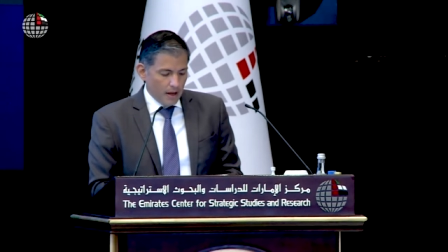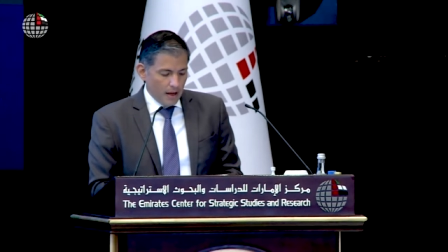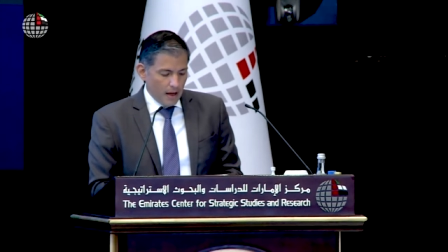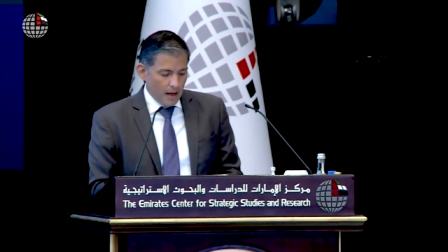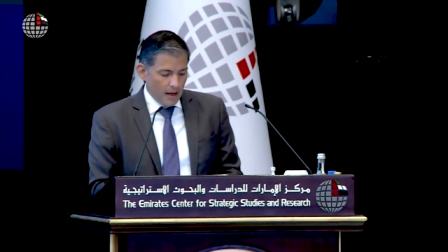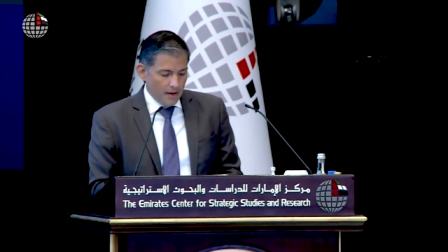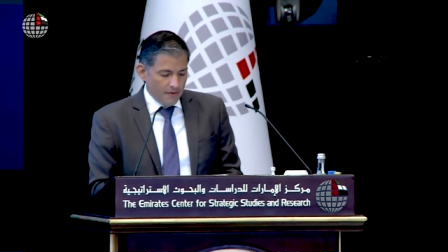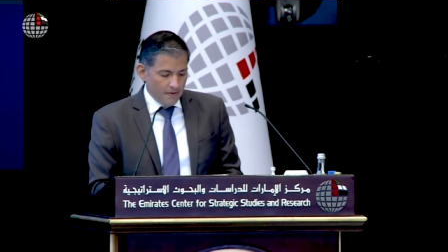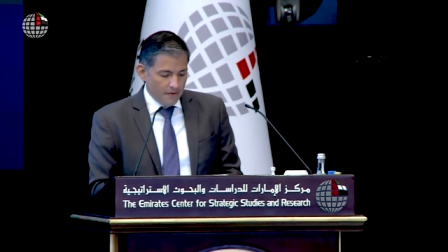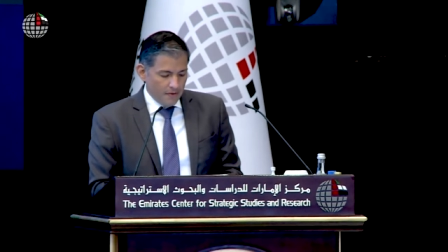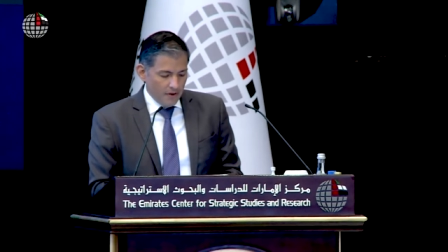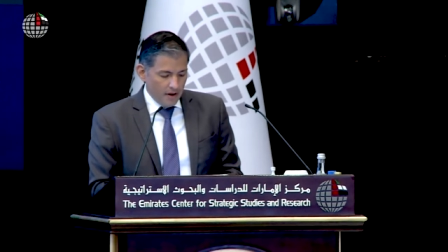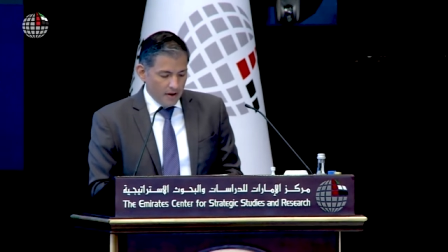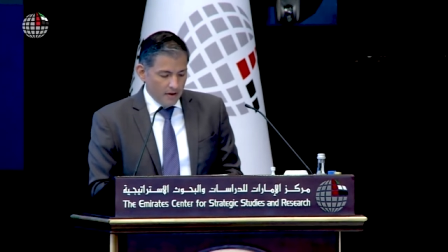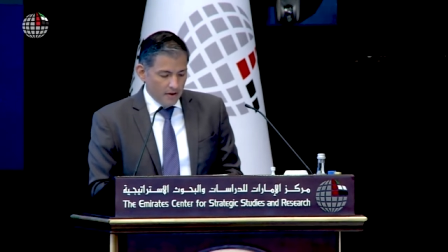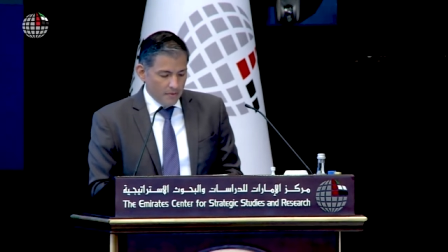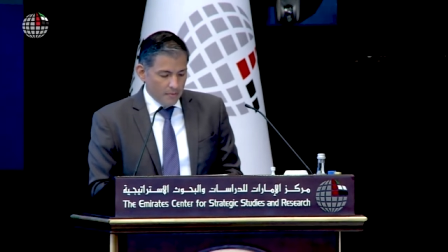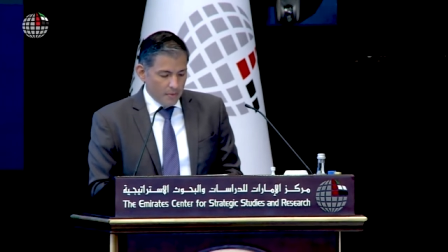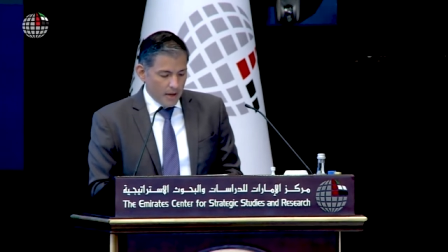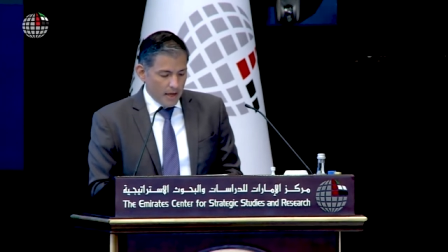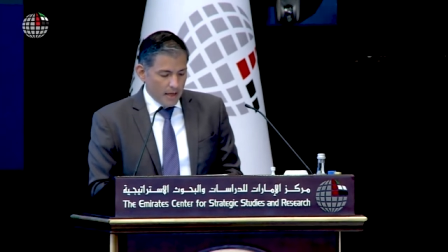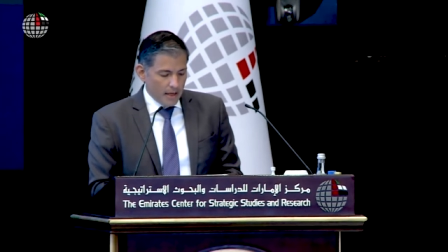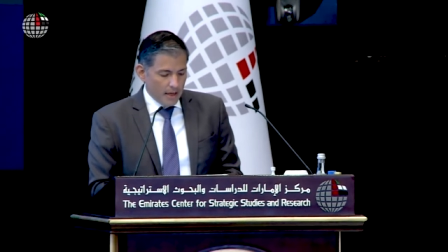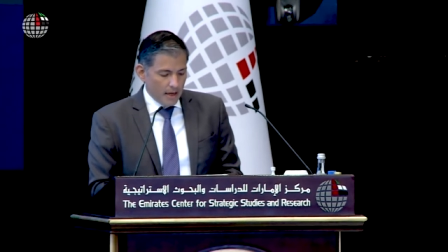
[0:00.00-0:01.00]

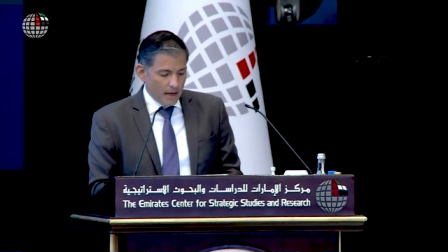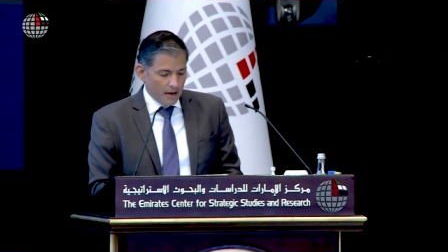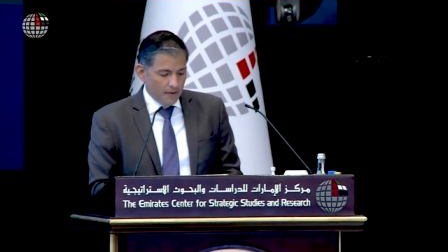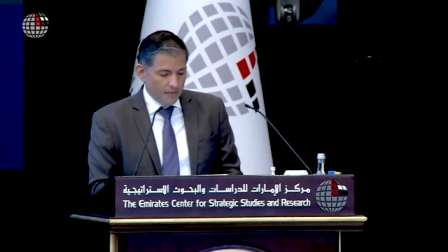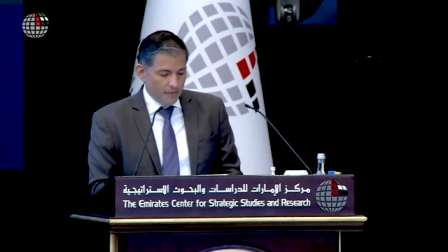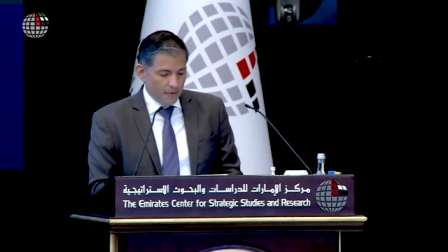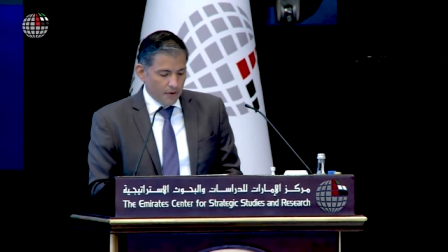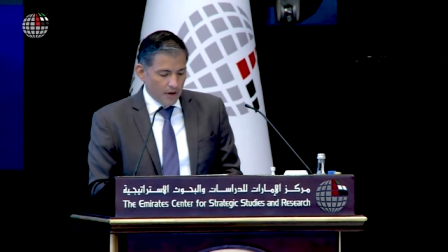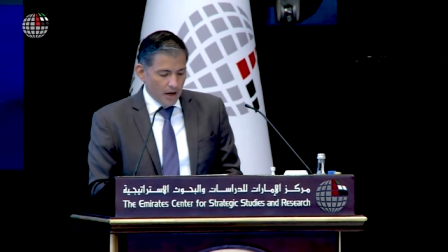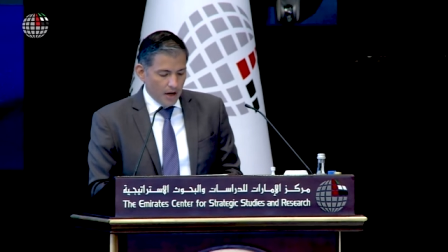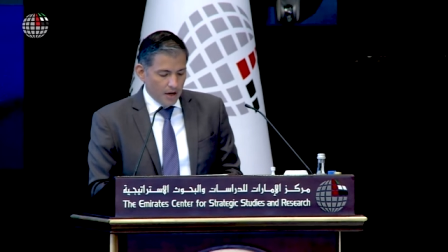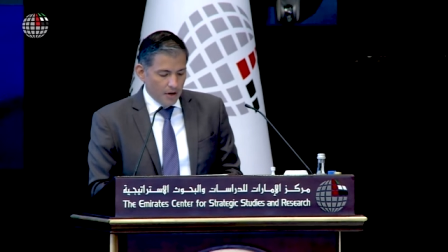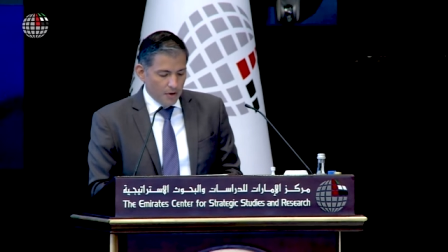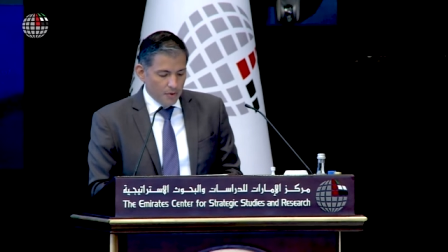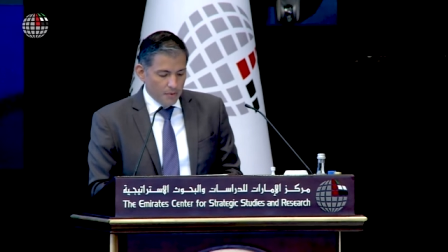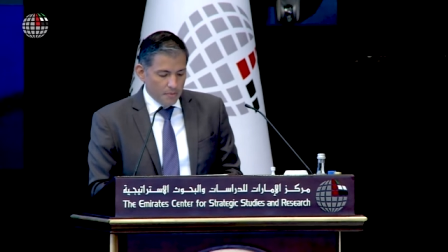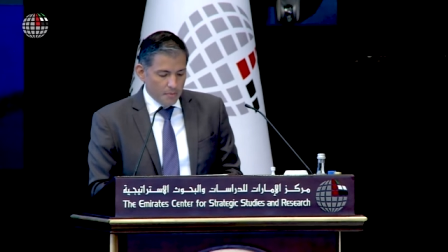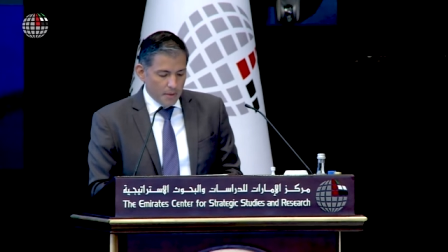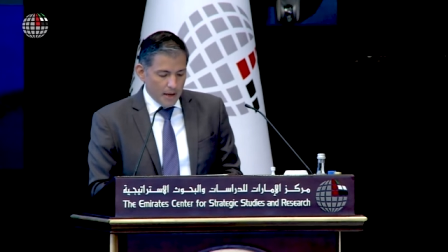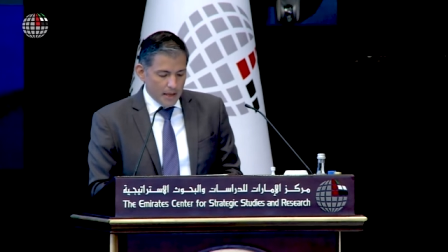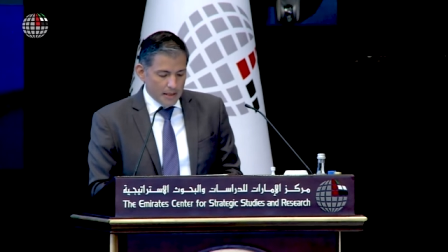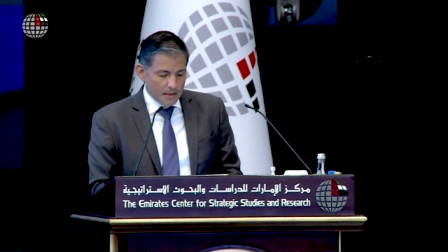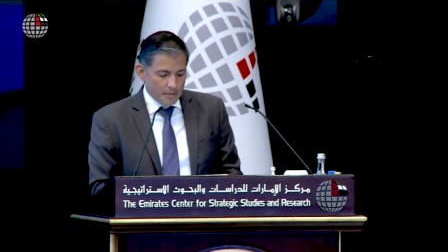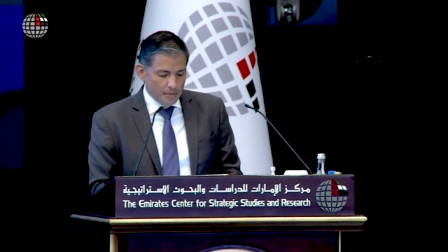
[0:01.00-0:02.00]
environment for a new
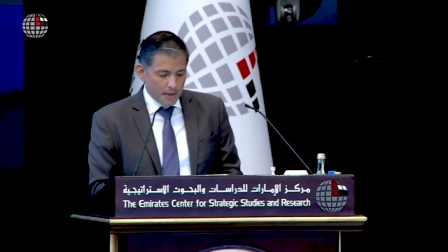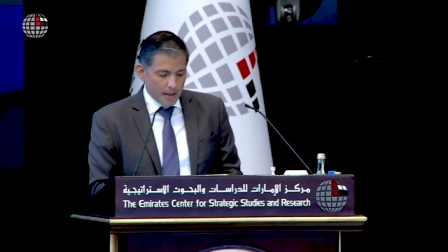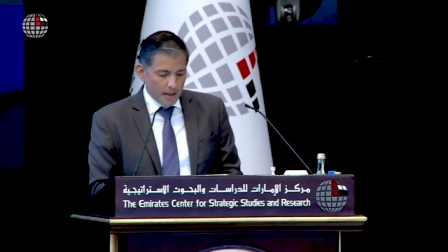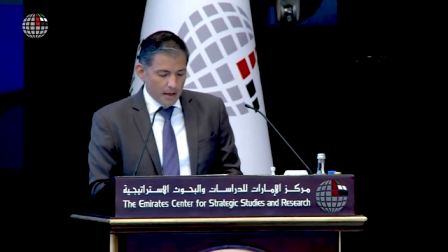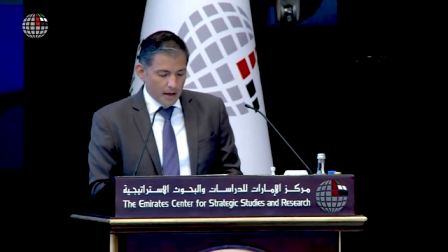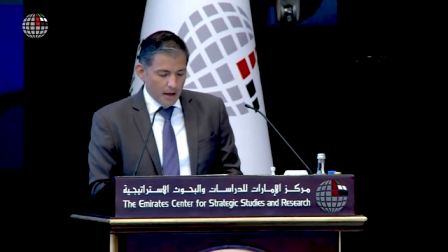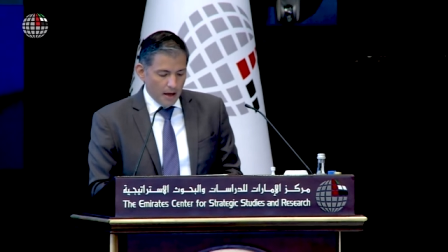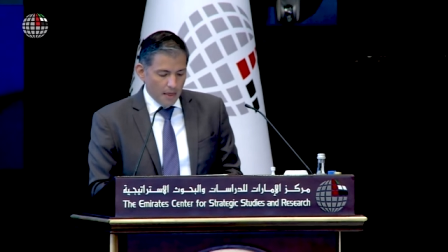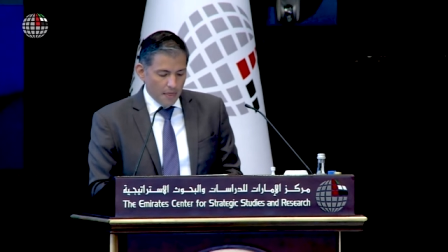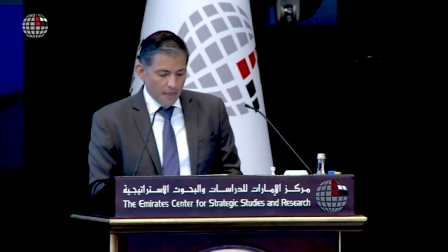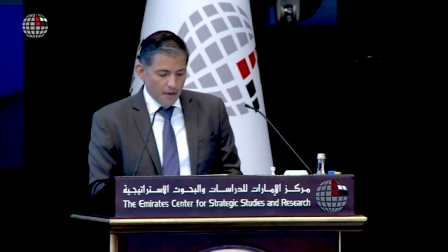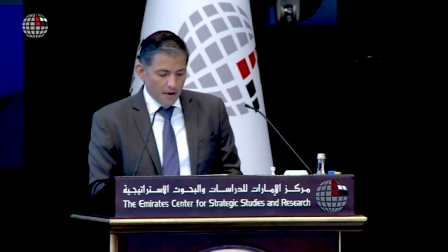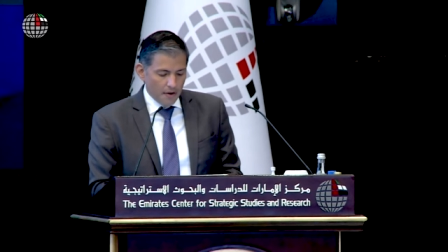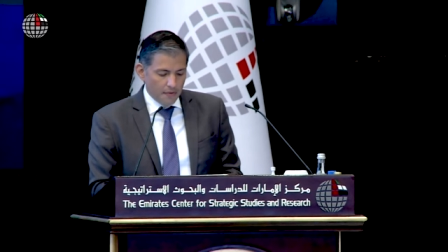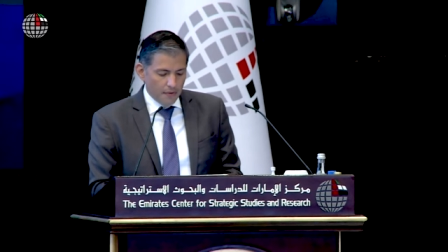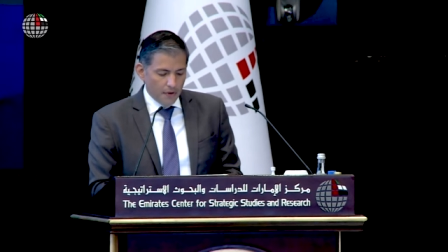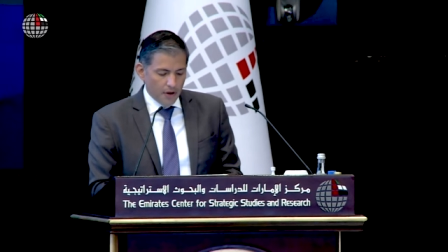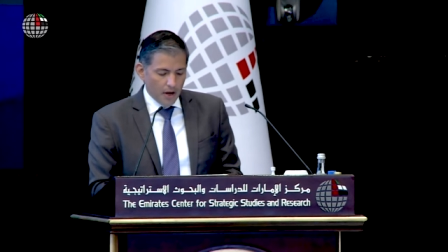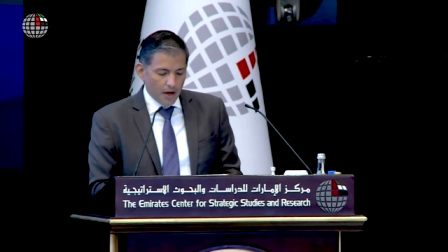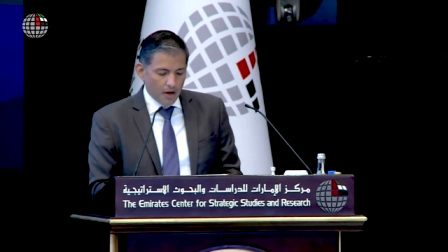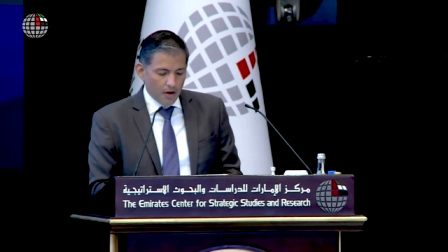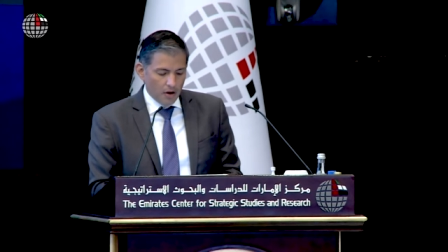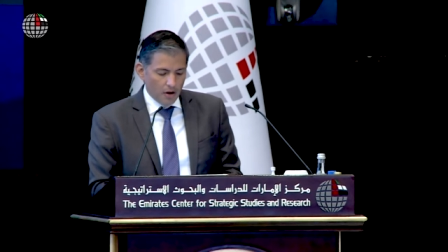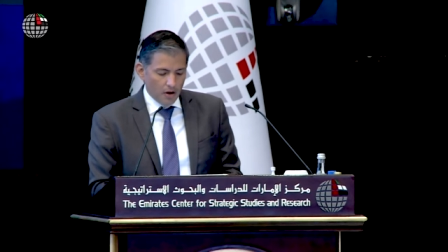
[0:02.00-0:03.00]
investment and therefore
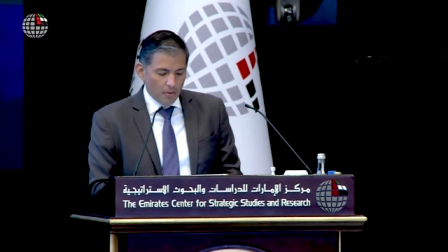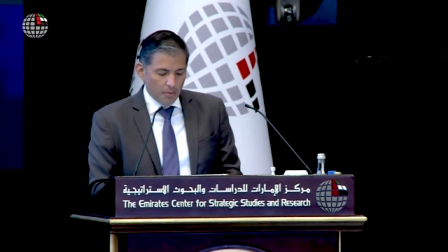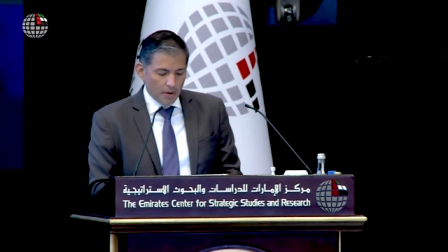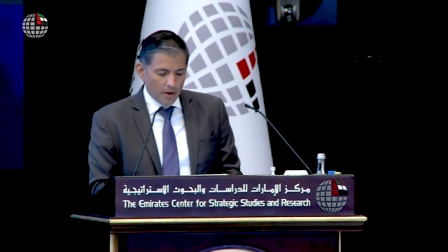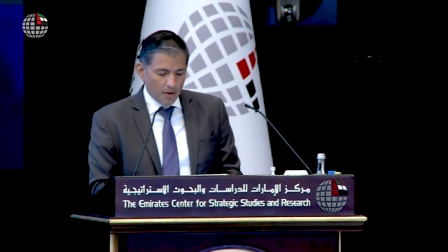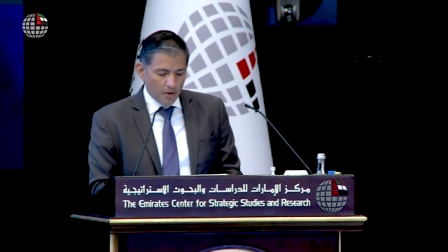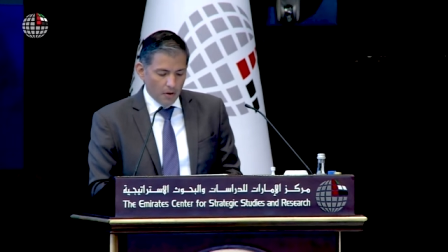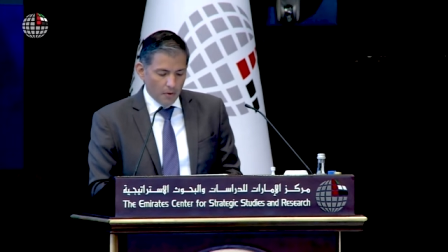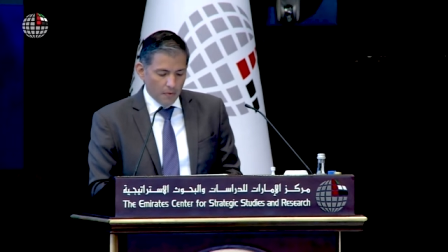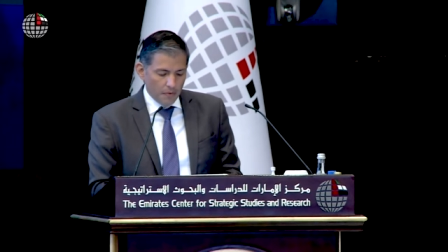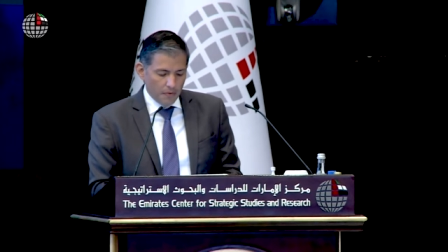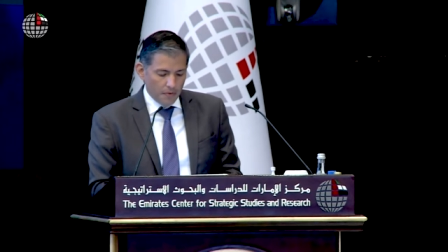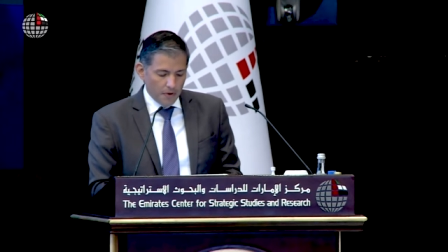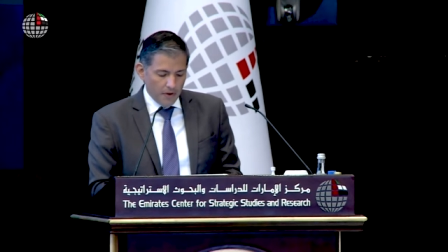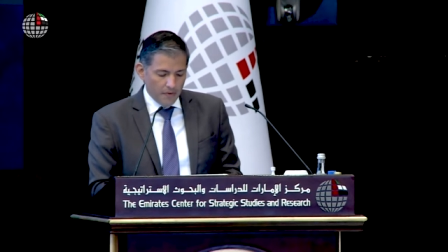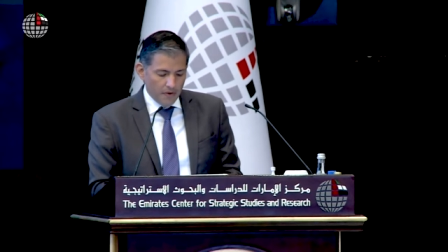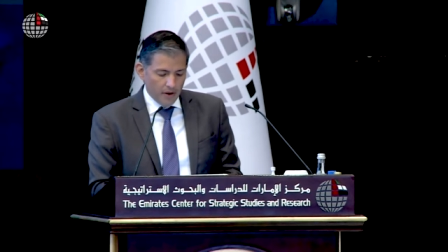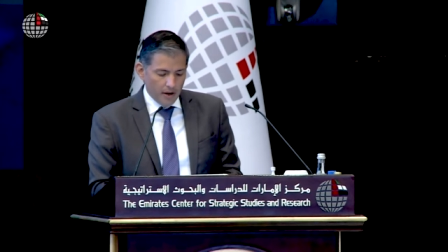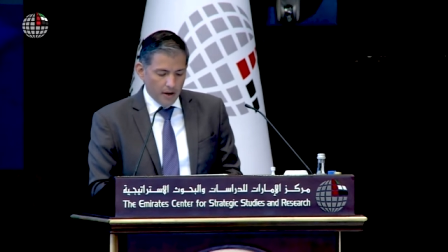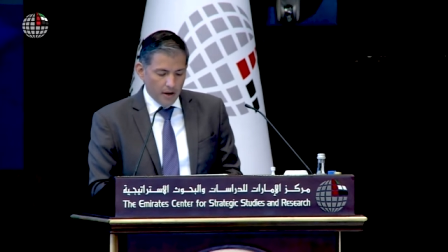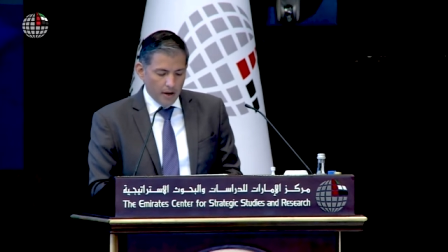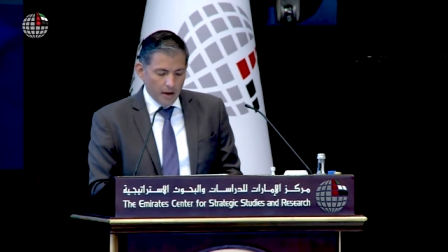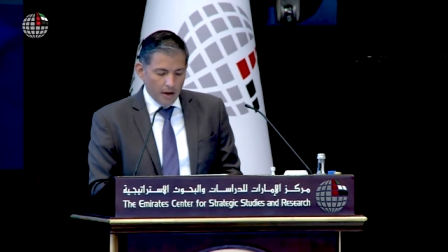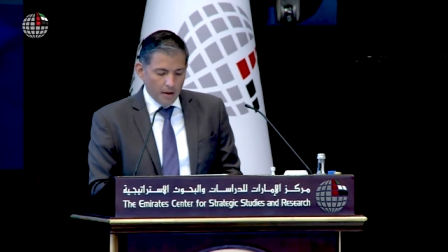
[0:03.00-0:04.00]
economic growth
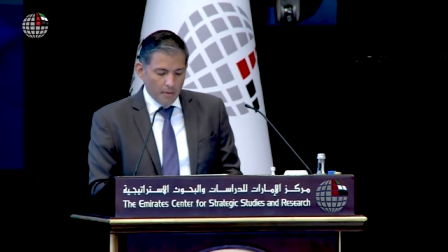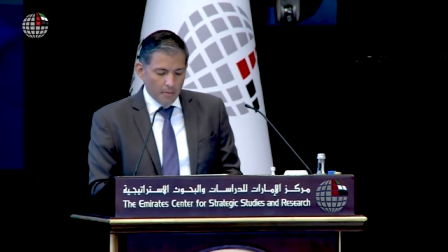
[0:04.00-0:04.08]
driven